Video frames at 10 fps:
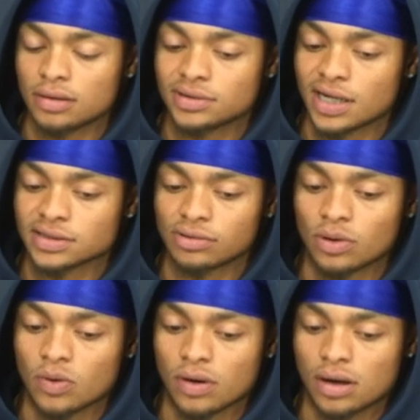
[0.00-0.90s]
texted
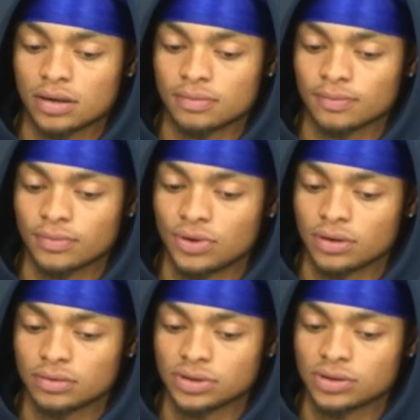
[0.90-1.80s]
Roquan and,
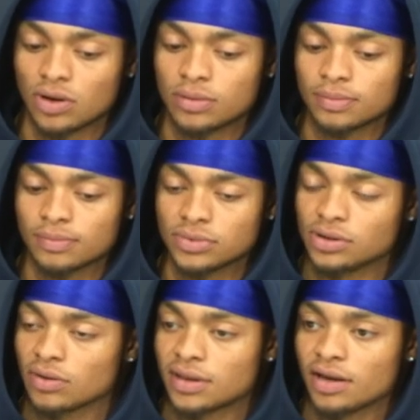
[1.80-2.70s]
just told him,
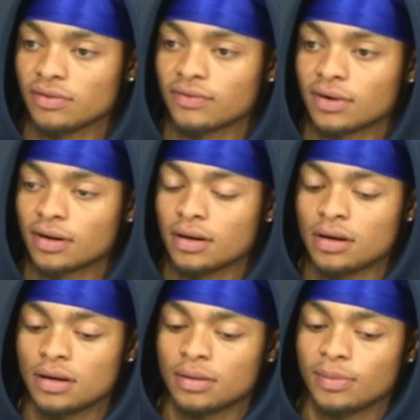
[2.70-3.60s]
thank you for
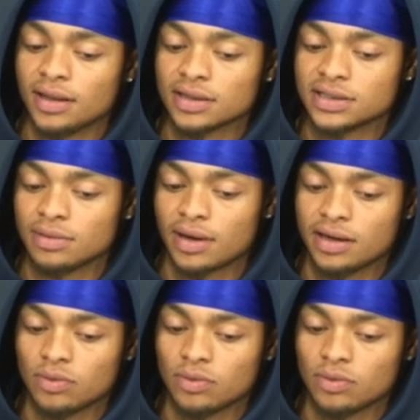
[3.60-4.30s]
being the teammate he